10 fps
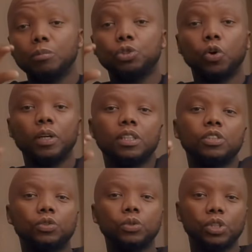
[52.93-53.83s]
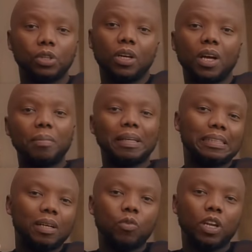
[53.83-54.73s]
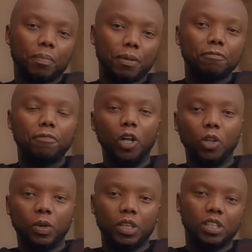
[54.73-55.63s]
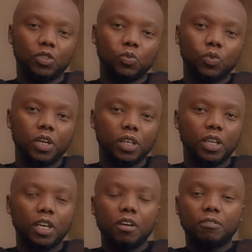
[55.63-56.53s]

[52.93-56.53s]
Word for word: I'm joined in studio by someone I've been following his work